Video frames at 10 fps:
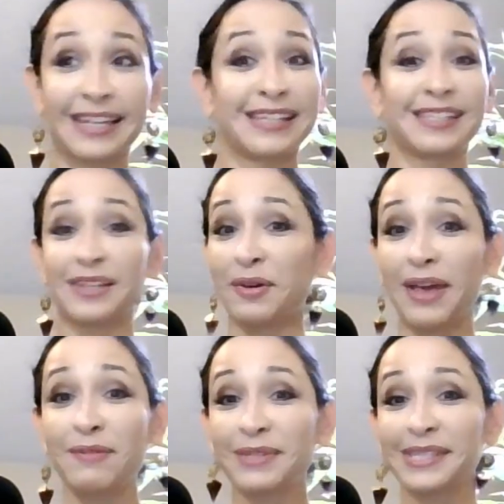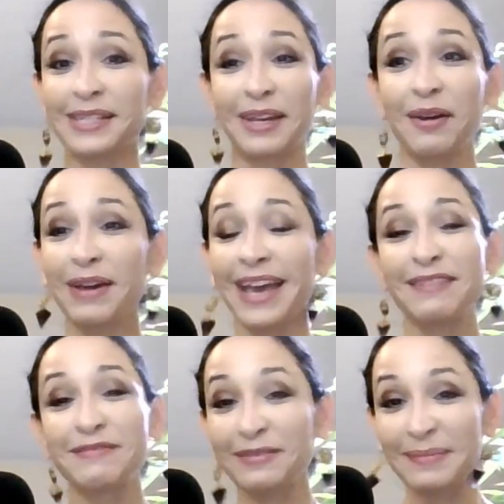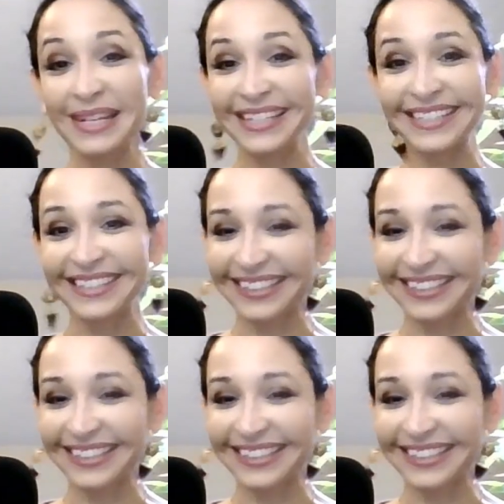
So that was the go-ahead for me.